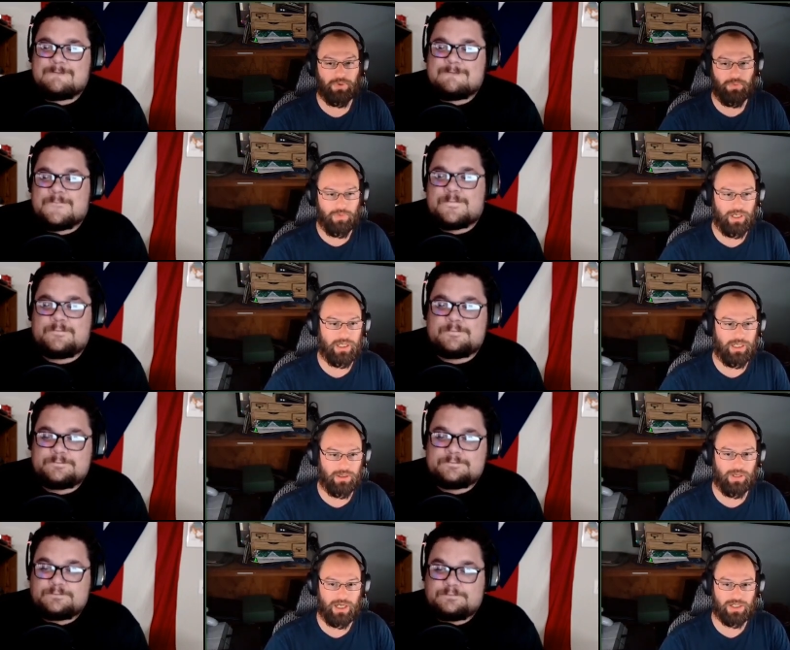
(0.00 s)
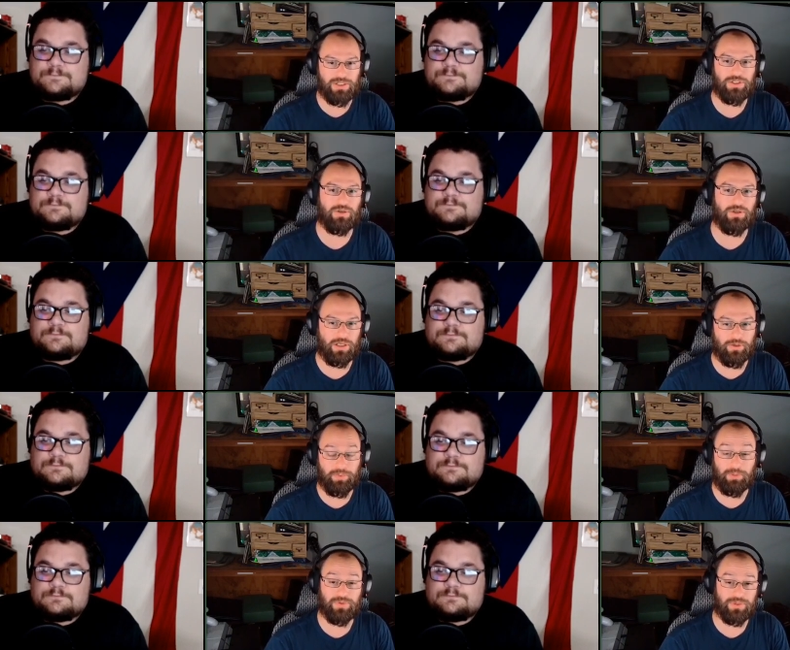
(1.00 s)
Speaker 1: want interaction during other
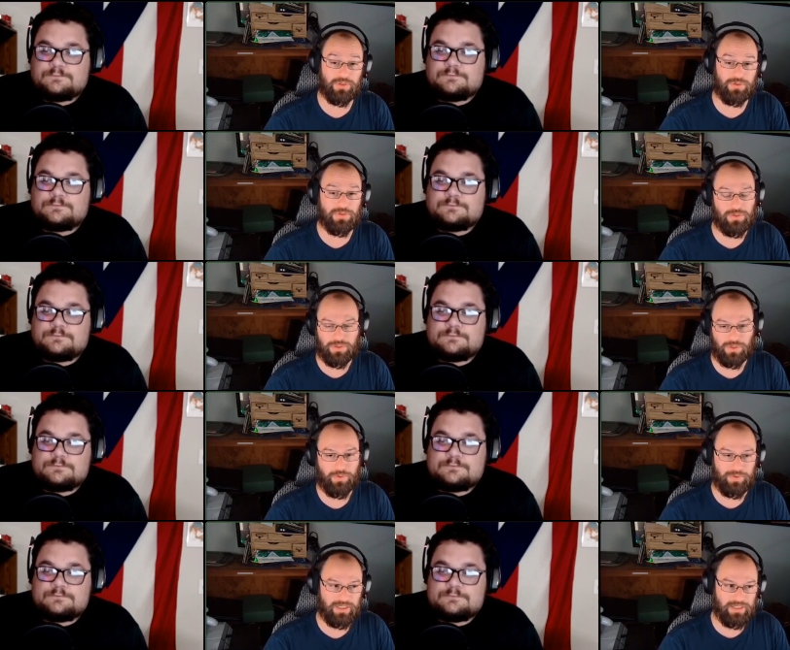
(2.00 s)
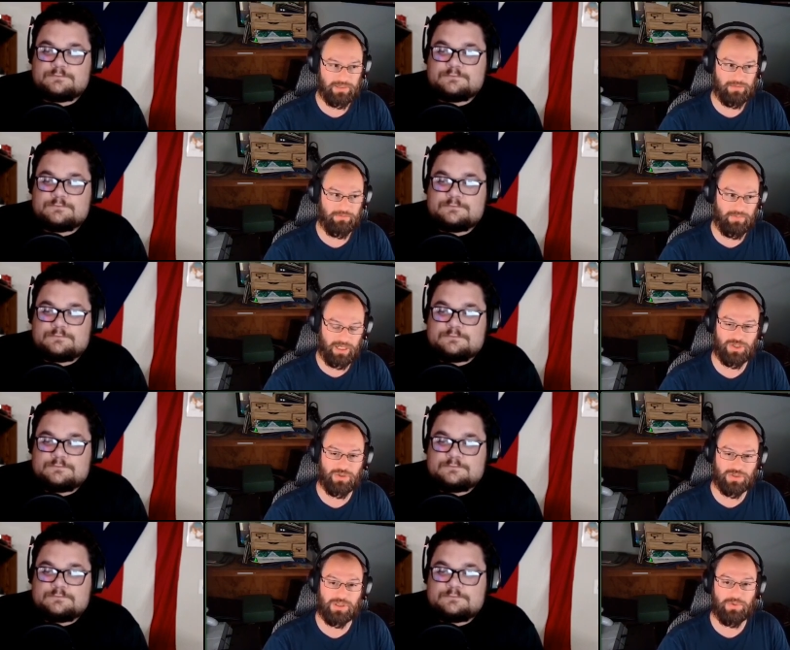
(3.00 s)
people's turns. So make sure
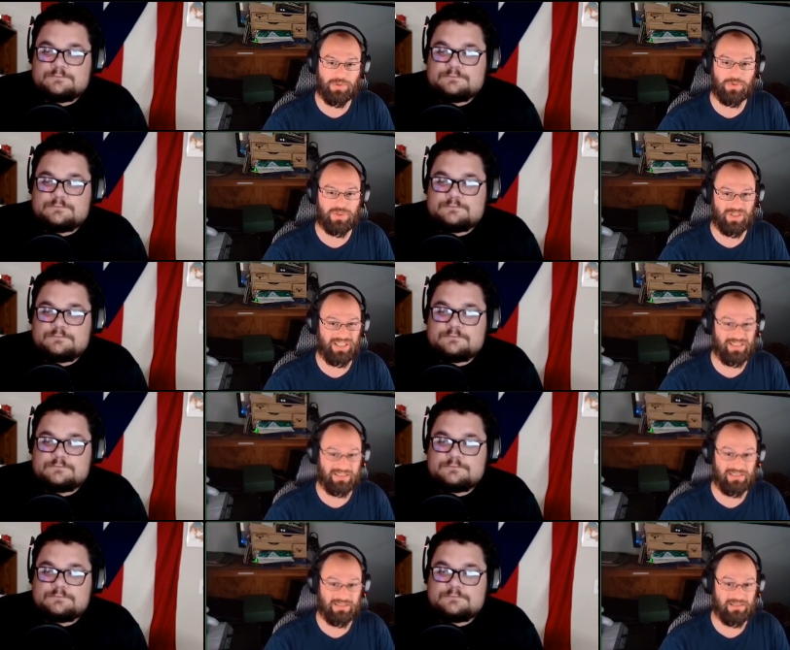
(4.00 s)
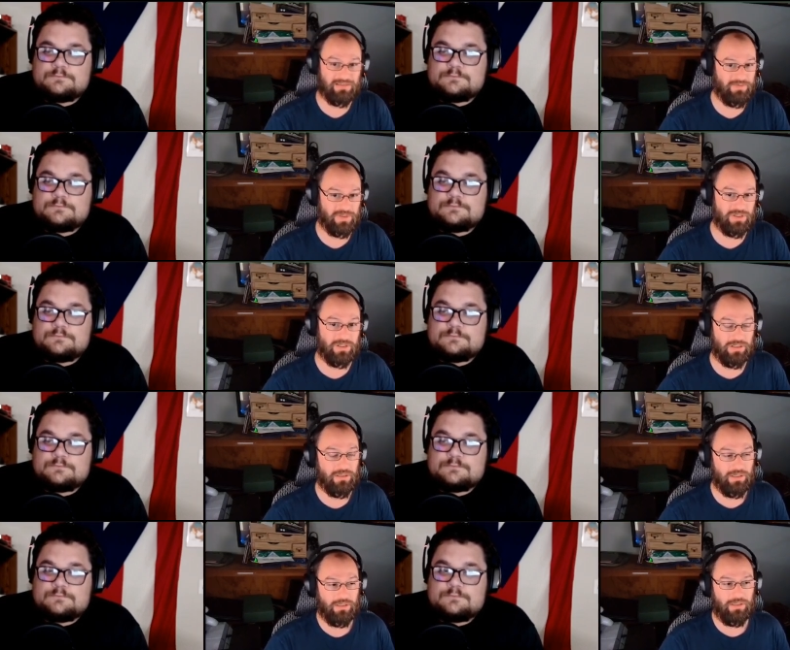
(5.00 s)
some of those are instances for sure.
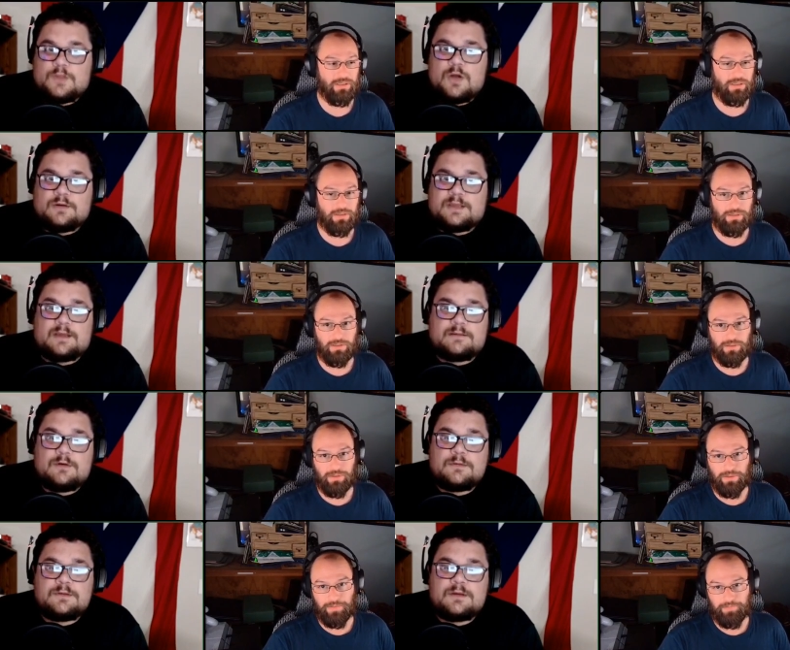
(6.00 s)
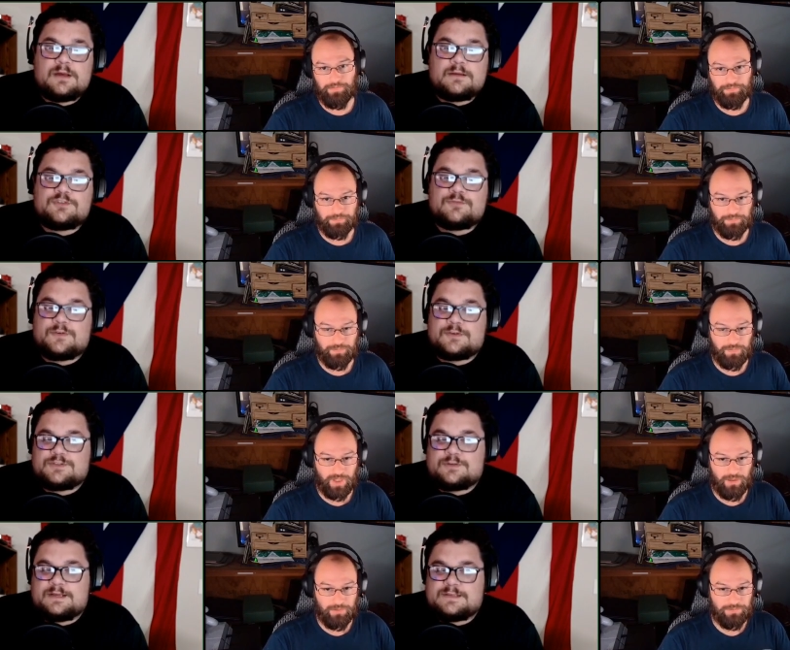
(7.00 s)
Speaker 2: Oh yeah. Well, uh, first
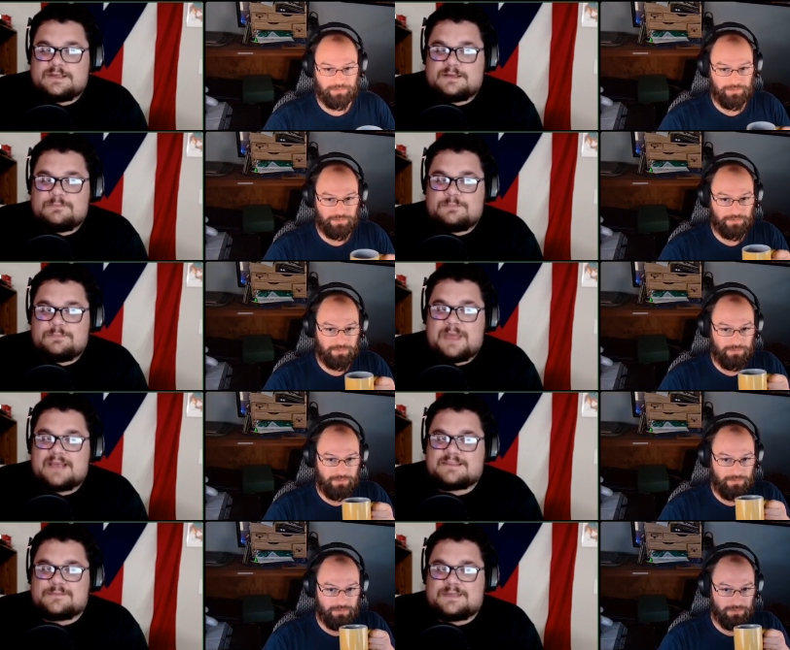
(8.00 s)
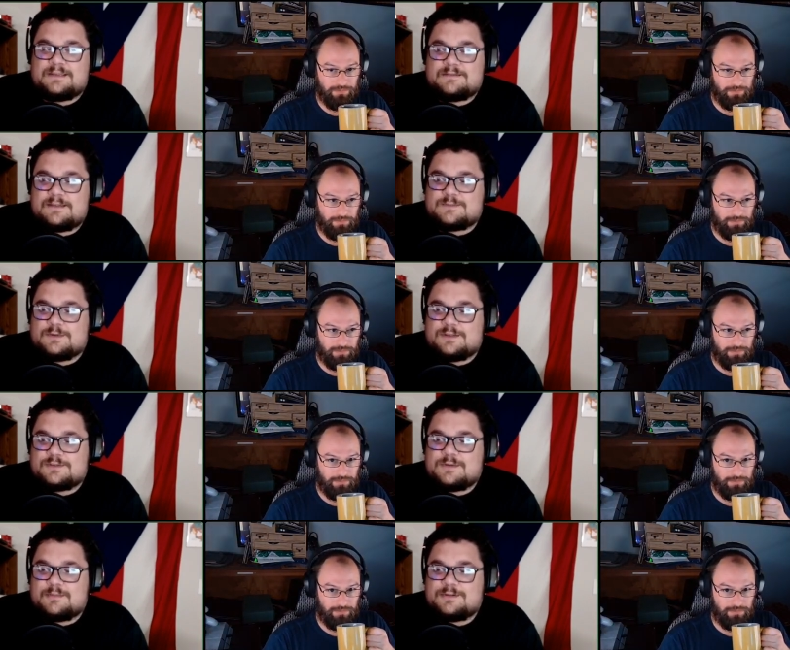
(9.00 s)
Trey said past me as one of those
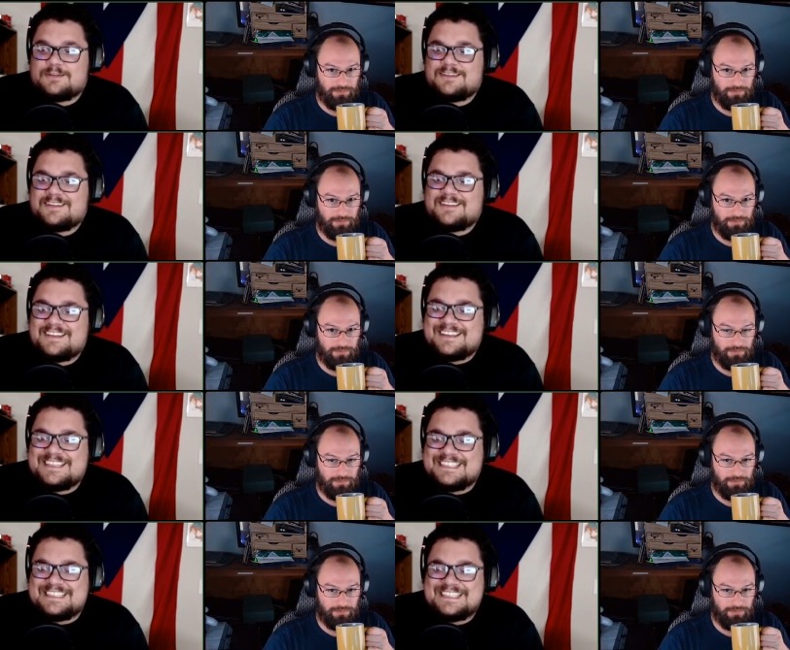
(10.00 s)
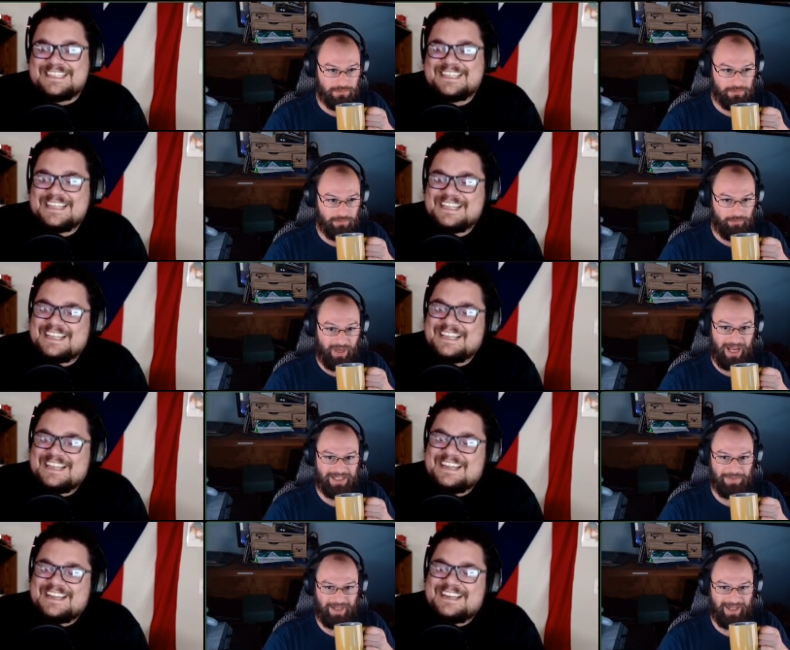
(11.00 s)
people. past me.